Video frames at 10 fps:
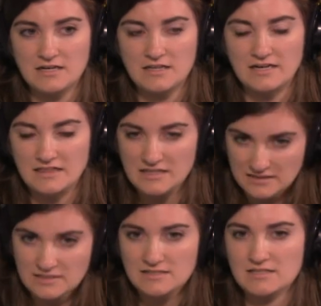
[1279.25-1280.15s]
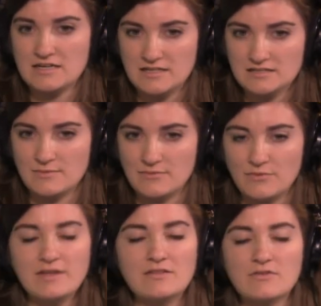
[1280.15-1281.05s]
like this is the next step of
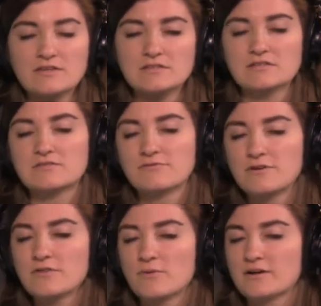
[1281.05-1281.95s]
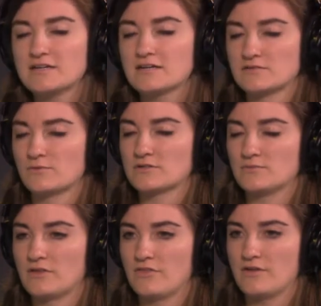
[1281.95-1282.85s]
this fear the walking dead has worked
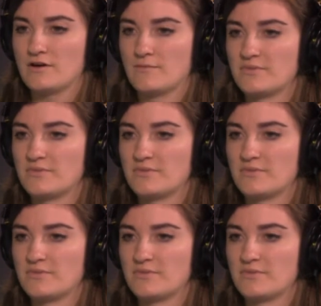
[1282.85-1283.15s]
with um,